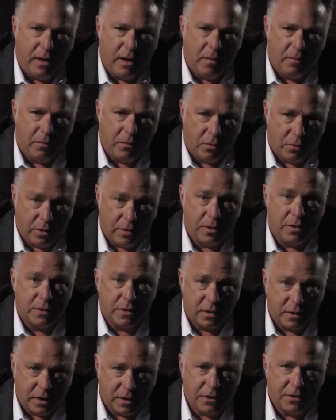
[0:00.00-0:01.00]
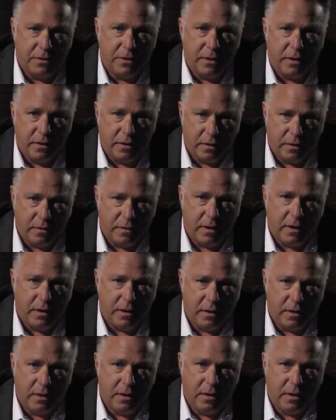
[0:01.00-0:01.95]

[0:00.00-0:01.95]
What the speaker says: and borders, country, right?